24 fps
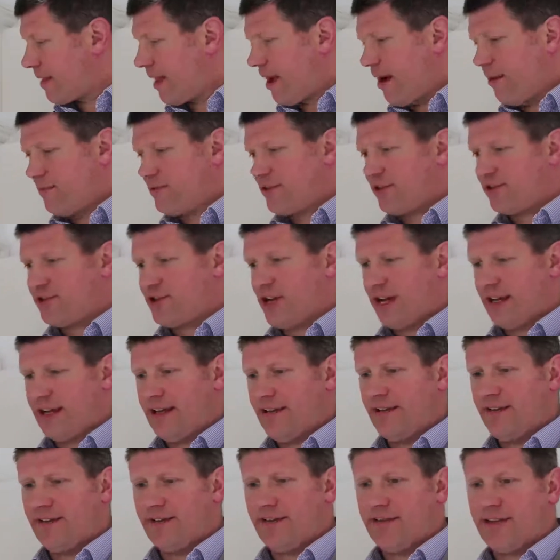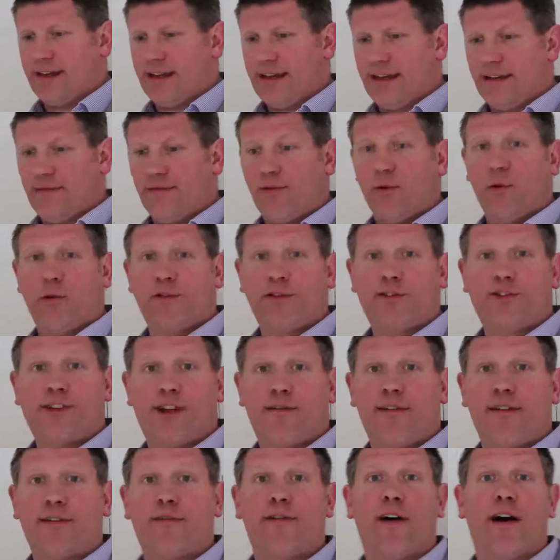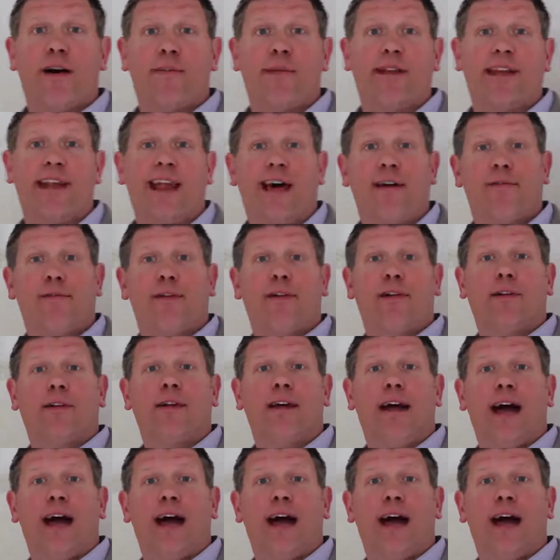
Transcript: I'm just checking that the floors are generally firm and level,